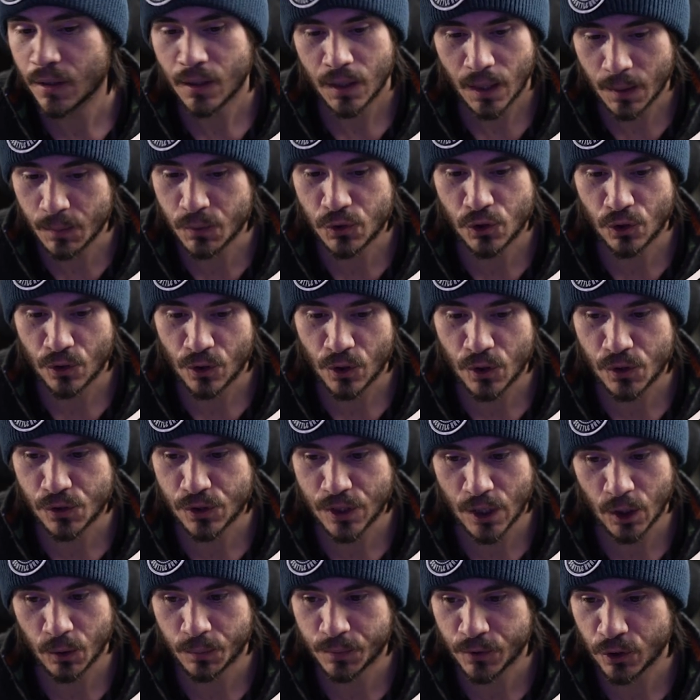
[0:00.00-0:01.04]
I'm sure those
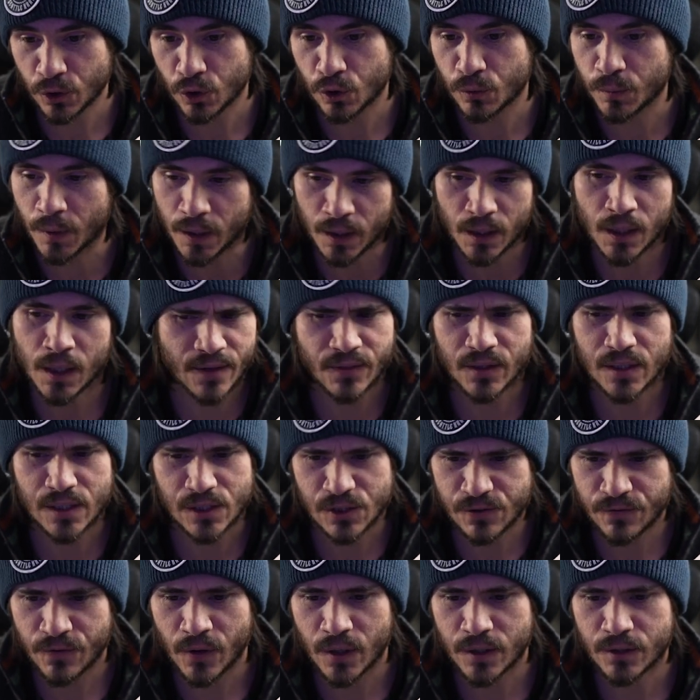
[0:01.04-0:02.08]
help too, but I think
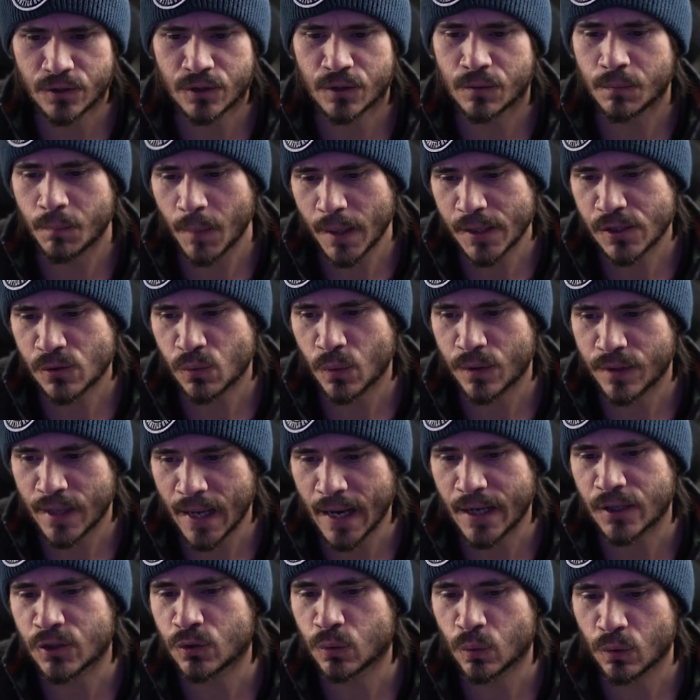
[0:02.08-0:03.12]
it's fun to mess with
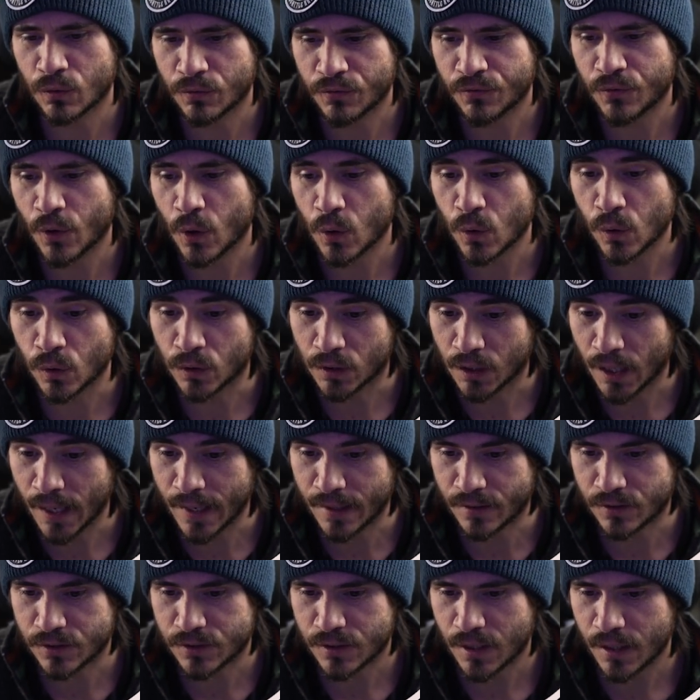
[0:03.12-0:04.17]
actual focal
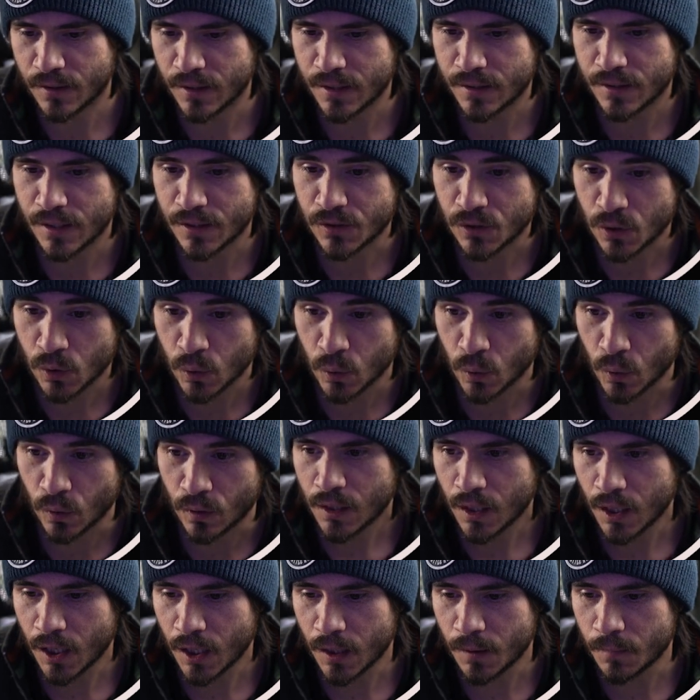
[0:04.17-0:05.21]
lengths. I think that's cool.
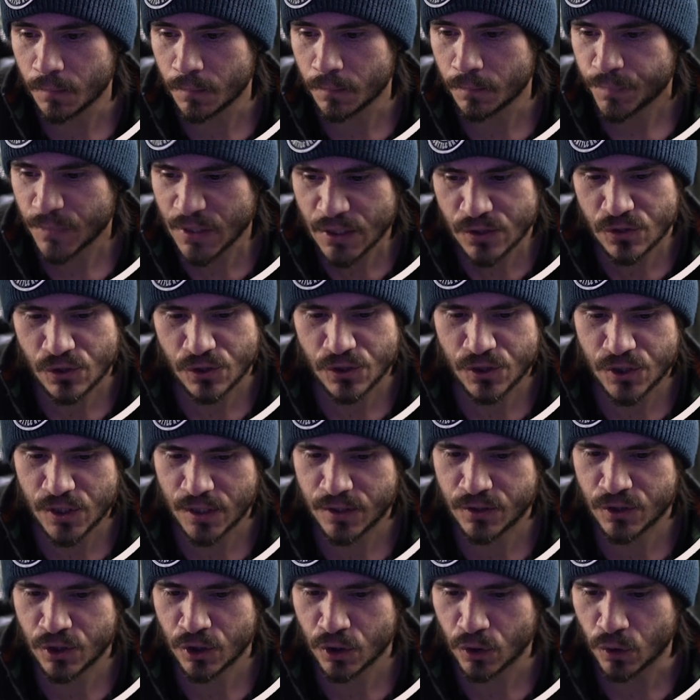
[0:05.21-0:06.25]
These are
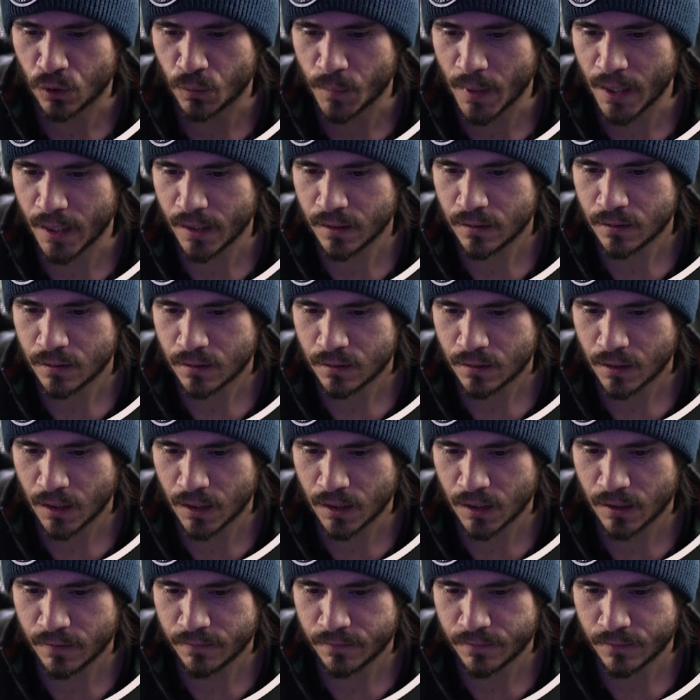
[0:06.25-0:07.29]
sick too, man. I
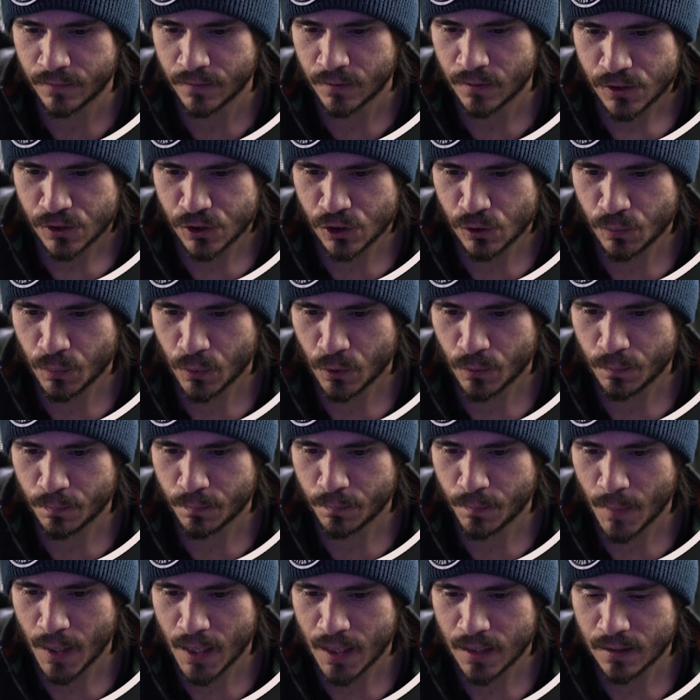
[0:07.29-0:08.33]
love
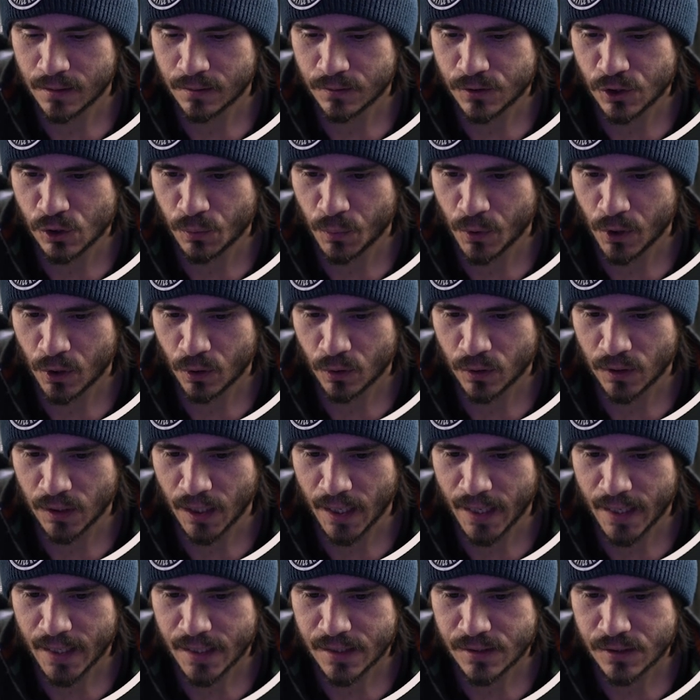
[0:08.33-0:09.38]
Superman superhero
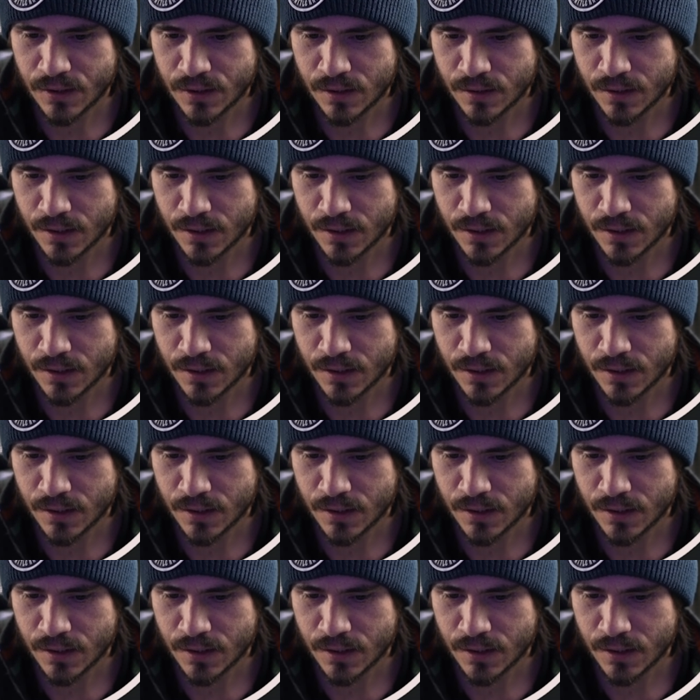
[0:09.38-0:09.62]
legs.